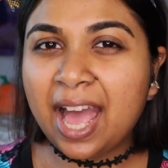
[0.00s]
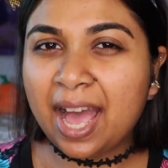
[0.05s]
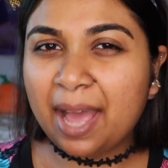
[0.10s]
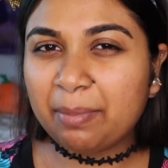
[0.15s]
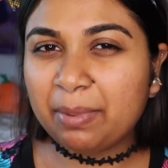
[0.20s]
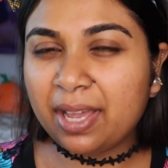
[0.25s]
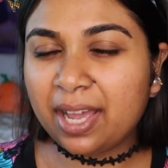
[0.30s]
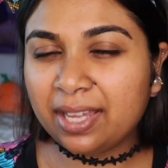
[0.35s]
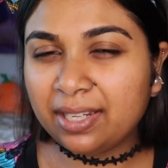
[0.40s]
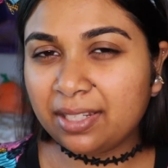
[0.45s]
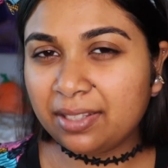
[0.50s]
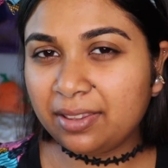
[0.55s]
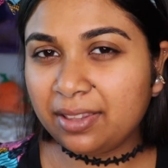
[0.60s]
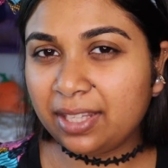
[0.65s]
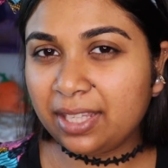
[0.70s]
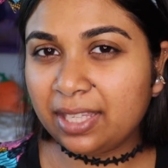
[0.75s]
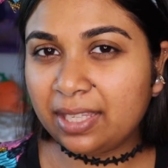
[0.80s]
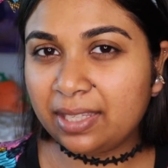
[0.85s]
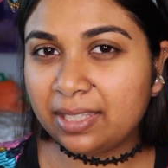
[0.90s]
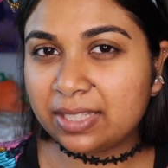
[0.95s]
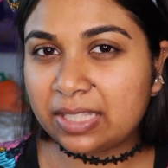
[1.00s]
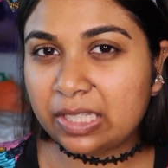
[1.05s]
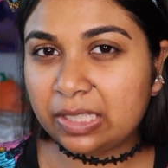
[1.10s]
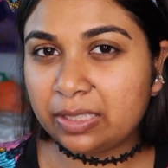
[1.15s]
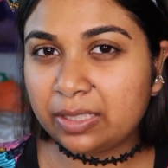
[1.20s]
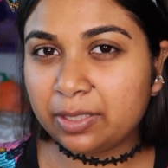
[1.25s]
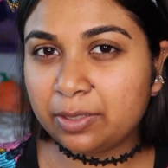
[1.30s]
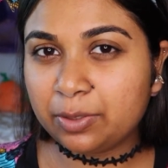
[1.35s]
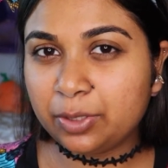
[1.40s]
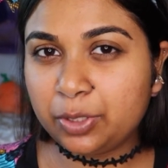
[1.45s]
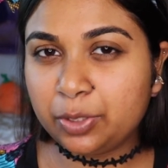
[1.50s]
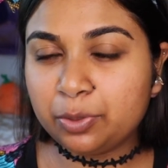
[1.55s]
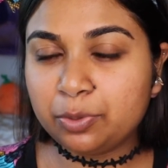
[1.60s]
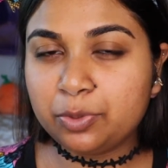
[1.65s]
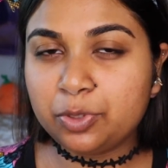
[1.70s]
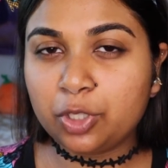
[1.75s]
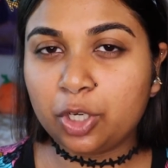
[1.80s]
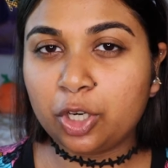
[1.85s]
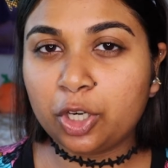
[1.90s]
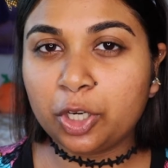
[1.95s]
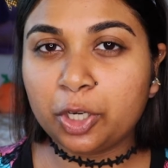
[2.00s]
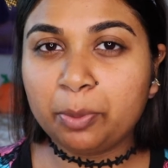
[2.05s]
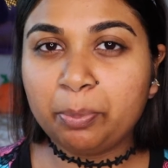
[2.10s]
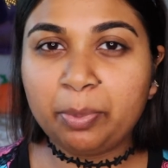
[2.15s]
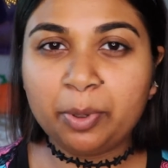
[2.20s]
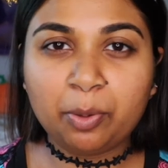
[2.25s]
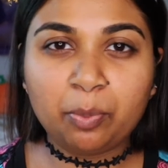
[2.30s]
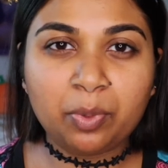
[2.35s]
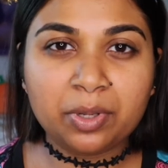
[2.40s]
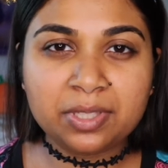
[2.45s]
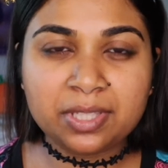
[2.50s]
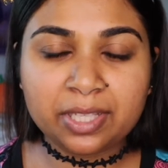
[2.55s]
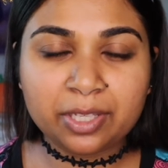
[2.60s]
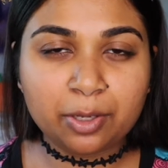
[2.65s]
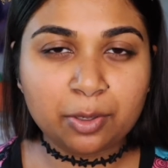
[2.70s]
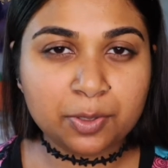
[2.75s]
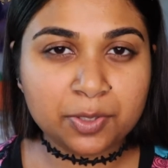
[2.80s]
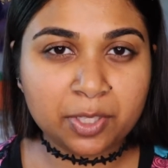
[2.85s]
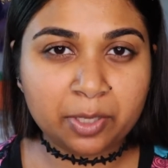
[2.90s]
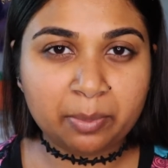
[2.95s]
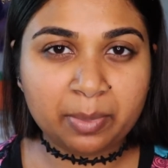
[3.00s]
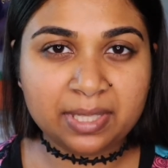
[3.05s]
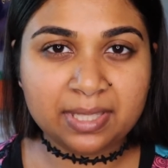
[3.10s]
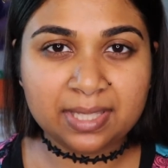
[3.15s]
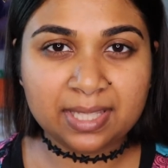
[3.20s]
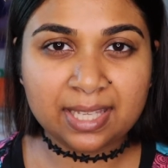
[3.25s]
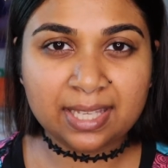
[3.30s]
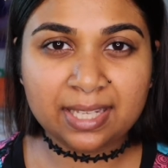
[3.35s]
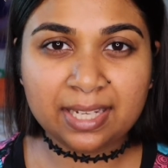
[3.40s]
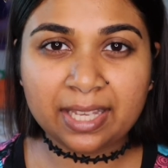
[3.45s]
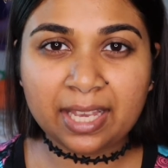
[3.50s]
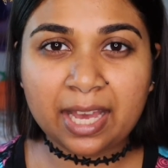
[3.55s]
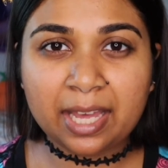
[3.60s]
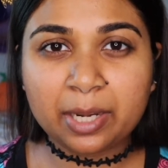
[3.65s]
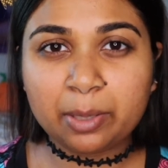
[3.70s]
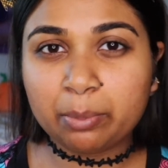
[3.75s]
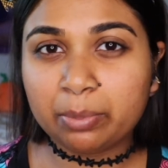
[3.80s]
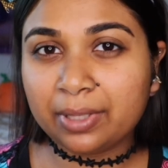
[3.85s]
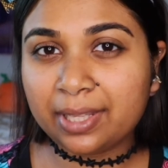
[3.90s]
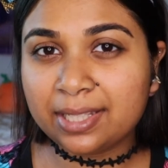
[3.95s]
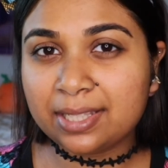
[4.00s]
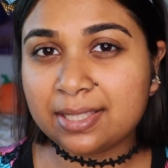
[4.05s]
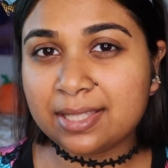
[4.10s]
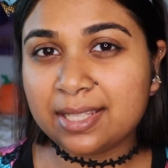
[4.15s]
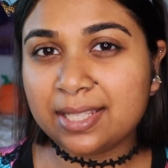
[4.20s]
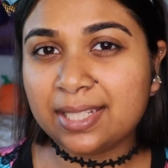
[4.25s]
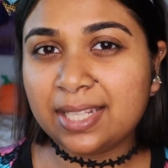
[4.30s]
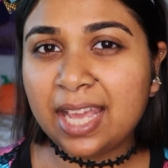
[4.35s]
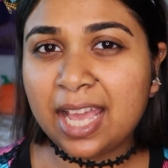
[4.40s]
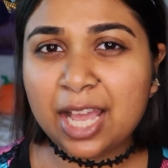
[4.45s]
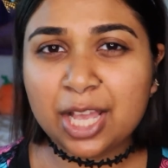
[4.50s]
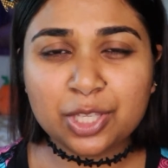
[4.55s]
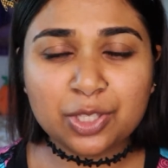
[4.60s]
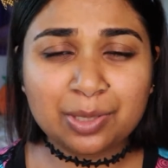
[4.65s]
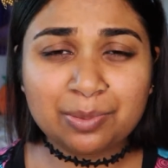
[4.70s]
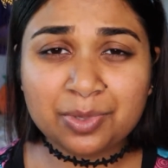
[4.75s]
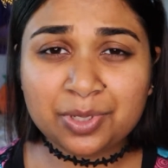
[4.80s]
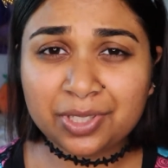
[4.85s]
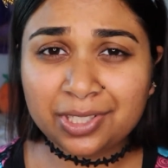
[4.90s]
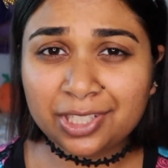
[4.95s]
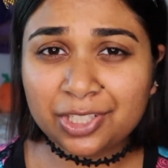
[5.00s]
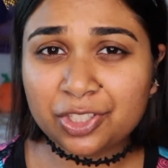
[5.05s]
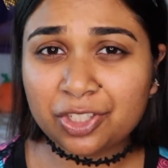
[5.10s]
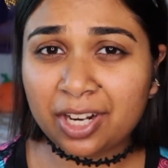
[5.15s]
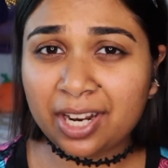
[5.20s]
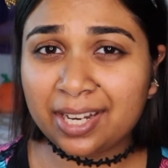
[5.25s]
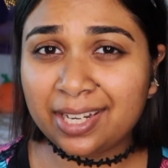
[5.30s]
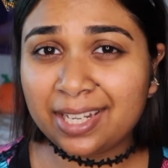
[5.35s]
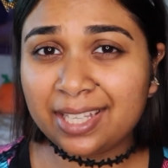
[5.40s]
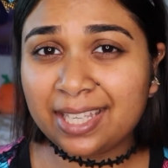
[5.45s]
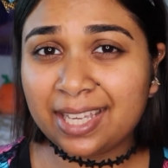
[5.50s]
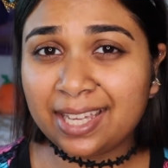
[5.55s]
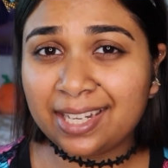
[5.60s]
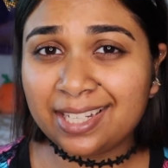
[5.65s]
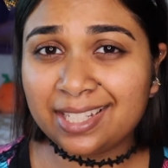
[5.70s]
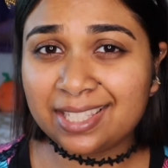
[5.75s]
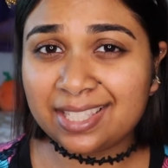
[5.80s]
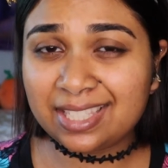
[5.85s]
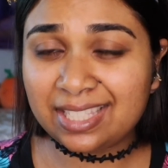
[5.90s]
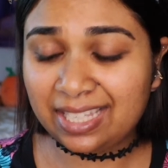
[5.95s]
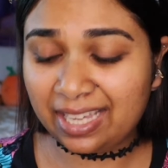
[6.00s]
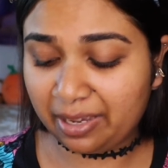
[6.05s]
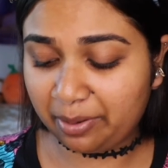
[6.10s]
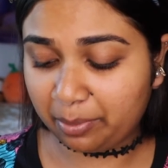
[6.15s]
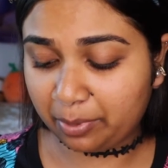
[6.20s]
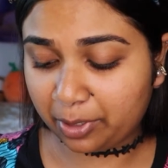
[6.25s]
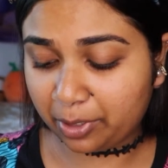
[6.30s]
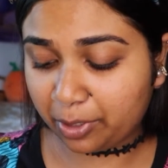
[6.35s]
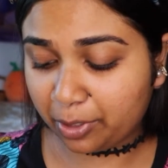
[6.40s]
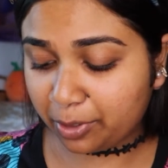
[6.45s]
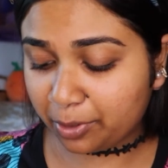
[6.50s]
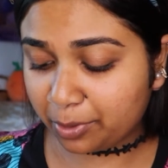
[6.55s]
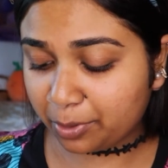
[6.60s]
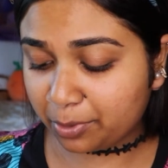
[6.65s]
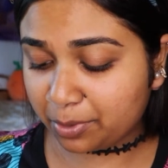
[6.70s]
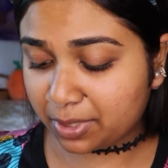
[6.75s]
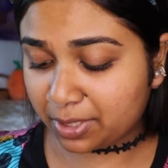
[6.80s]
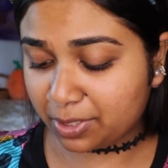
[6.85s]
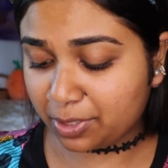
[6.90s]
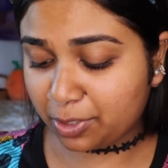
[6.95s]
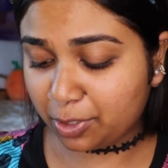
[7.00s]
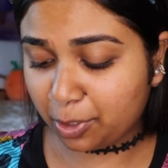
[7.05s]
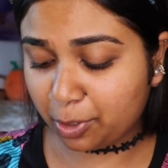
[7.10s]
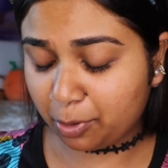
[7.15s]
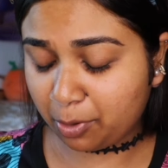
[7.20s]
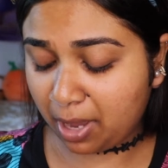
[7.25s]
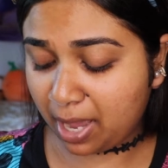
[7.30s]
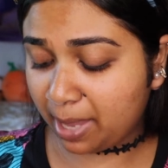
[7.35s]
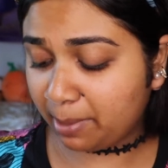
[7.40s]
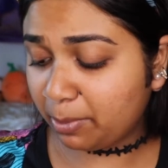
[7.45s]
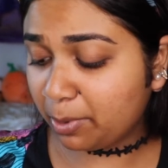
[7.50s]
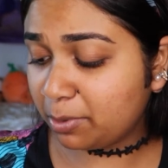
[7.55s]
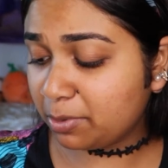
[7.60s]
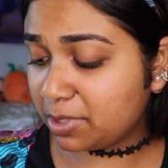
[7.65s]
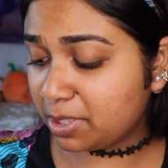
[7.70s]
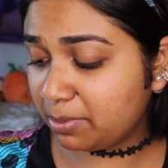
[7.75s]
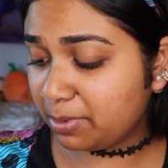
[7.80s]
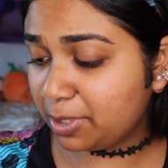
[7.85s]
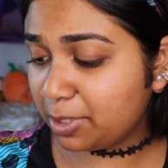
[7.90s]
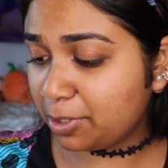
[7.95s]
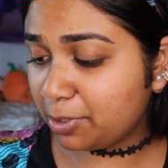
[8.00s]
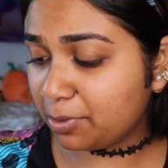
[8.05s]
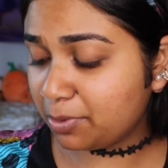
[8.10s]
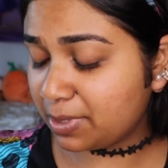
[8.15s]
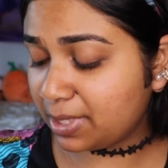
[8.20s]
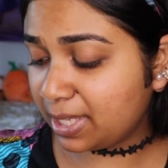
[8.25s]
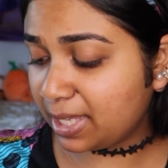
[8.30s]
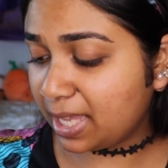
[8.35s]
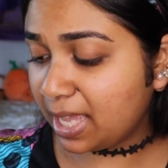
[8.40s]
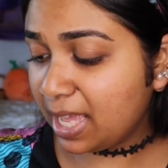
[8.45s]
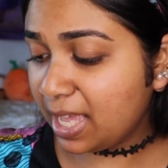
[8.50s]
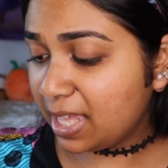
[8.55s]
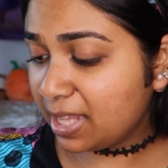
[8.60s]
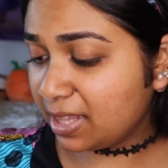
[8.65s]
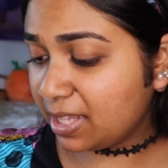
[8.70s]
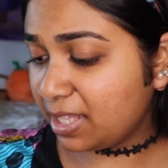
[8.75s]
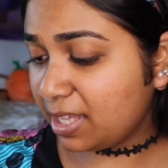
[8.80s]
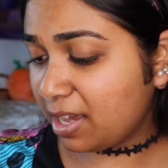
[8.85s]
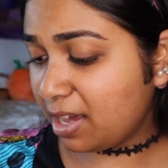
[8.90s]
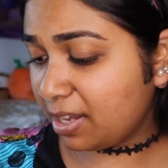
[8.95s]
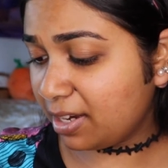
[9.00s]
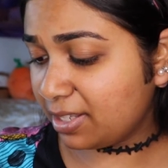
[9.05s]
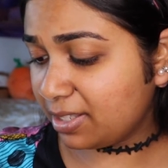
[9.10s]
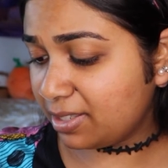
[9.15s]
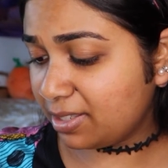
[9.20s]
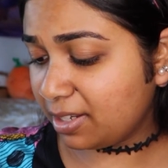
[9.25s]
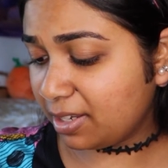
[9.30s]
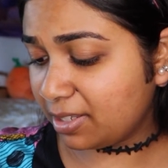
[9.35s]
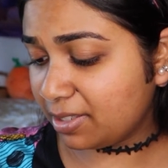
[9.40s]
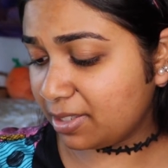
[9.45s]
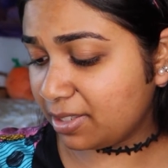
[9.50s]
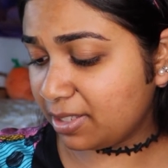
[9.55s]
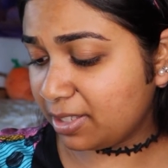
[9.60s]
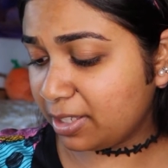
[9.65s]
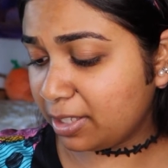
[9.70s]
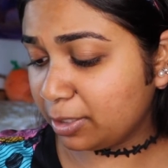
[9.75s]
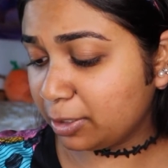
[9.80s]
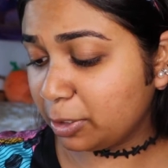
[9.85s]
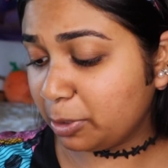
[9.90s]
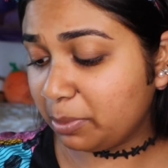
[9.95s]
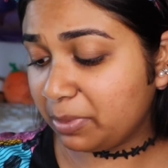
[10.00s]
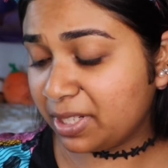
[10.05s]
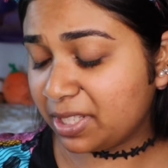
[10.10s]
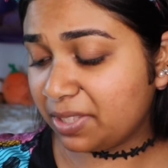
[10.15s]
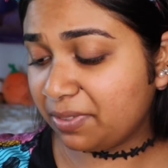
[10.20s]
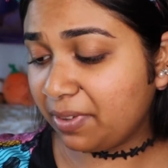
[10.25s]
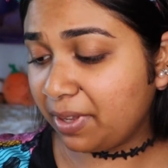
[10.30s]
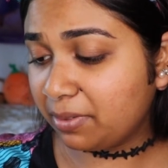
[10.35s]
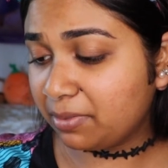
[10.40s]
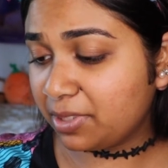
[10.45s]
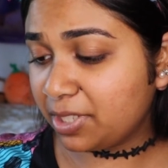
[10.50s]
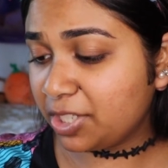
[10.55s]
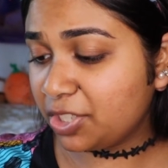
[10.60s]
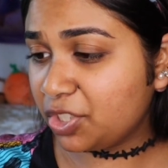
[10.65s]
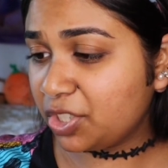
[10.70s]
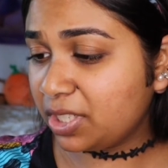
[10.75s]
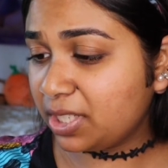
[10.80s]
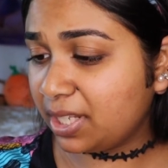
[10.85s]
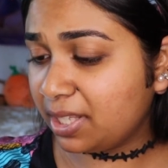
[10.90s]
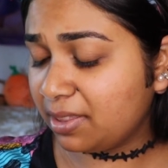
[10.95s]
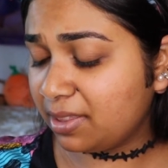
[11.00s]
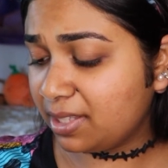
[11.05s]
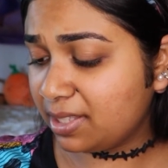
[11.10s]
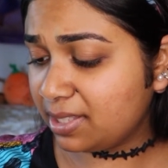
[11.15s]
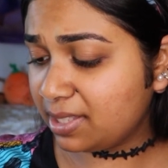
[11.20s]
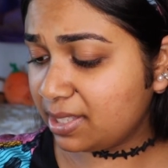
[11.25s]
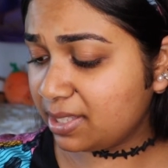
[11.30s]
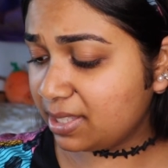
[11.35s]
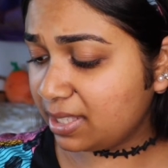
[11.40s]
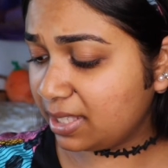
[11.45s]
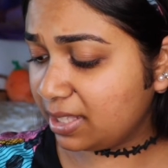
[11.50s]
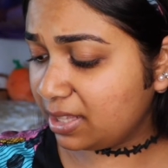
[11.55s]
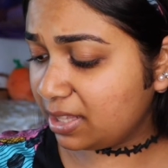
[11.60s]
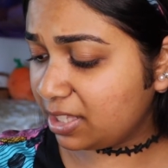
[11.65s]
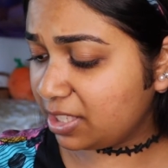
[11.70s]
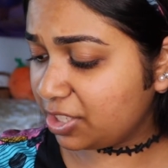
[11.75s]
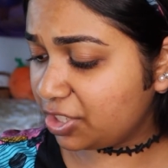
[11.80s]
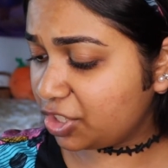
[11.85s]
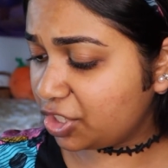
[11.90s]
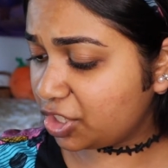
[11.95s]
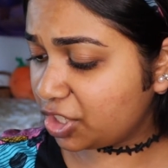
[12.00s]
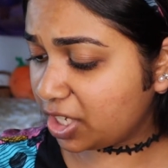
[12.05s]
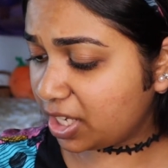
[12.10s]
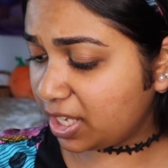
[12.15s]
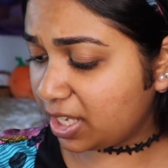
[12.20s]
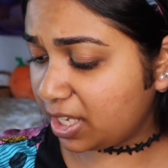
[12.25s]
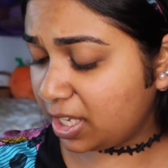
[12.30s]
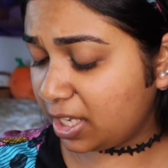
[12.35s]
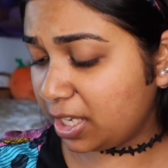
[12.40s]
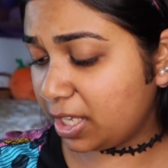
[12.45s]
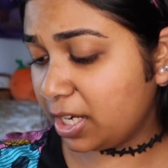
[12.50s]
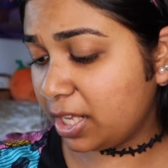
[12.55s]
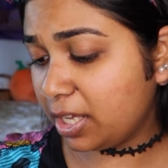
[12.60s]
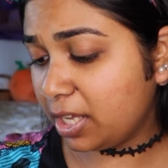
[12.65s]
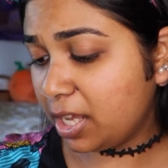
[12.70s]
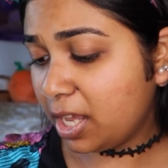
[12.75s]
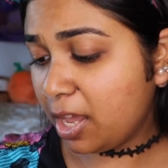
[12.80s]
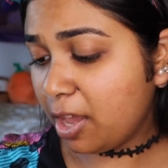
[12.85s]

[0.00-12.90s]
I'm kind of thinking it's a little too dark dark, but once it goes on my skin, it kind of blends in. So I'm just going to try it again and see how it goes. So I'm going to be using the Anastasia Luminous Foundation, and this is in the shade